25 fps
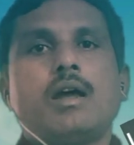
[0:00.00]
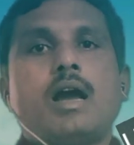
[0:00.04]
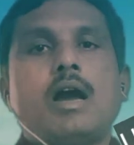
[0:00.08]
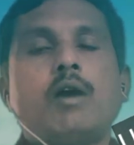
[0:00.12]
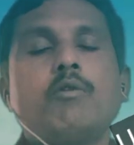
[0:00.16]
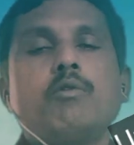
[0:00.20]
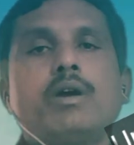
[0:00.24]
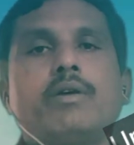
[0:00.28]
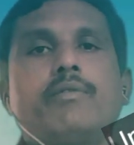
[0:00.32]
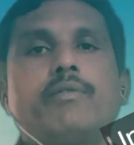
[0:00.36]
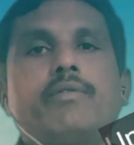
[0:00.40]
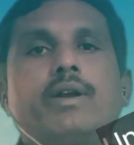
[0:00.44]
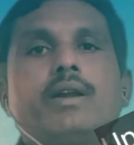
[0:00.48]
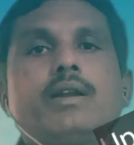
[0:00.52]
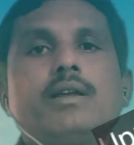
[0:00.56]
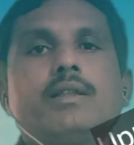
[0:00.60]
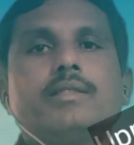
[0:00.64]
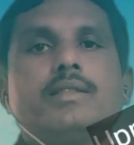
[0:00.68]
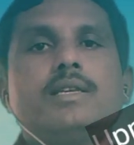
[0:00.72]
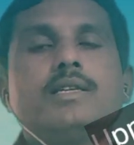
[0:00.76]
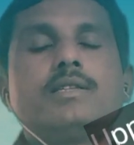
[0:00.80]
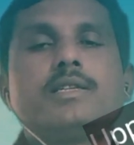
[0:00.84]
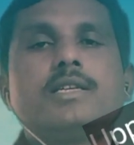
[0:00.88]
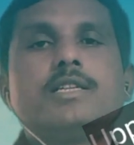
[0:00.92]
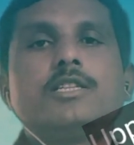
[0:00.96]
However,
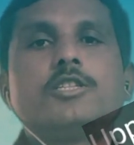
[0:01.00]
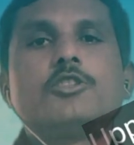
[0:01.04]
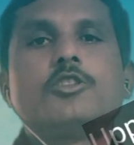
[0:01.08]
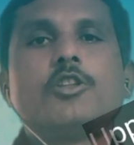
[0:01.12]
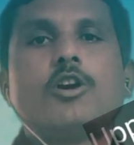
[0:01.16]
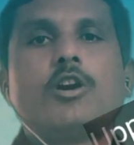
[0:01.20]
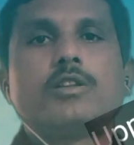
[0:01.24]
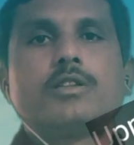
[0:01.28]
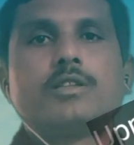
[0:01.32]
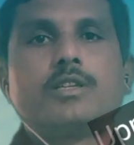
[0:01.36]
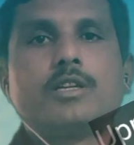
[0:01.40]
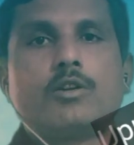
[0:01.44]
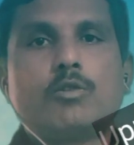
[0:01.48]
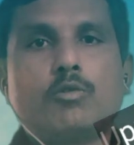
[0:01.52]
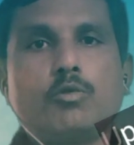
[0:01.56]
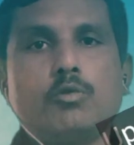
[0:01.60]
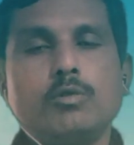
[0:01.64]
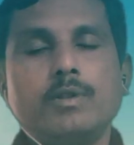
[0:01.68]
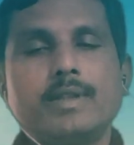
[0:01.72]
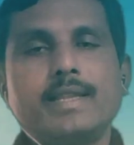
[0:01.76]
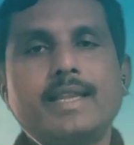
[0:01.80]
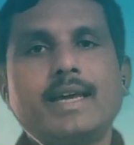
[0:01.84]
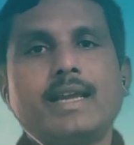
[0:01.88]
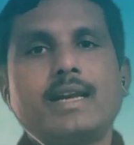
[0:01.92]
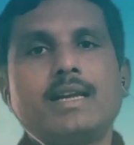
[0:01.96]
this is not the
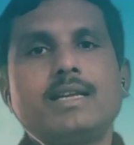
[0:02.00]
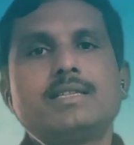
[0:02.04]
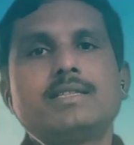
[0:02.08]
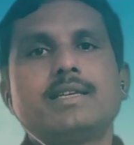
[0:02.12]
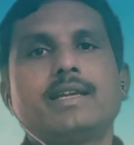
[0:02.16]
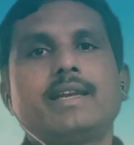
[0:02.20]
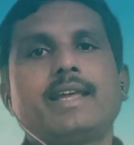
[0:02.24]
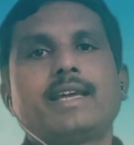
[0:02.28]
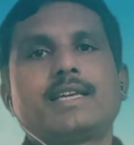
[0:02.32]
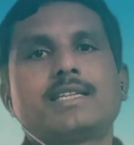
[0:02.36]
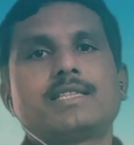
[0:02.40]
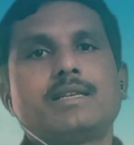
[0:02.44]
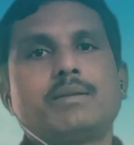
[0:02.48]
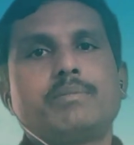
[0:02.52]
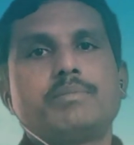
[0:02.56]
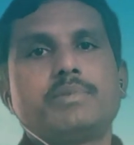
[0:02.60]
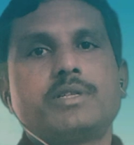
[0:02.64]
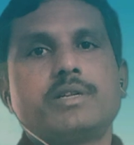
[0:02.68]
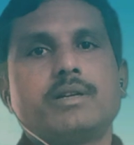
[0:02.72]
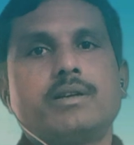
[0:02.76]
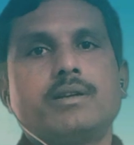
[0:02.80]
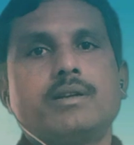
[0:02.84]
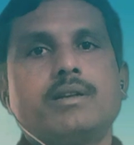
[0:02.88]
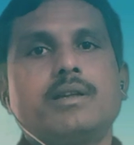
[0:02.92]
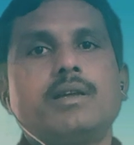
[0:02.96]
rule, there is an
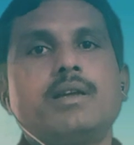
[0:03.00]
exception.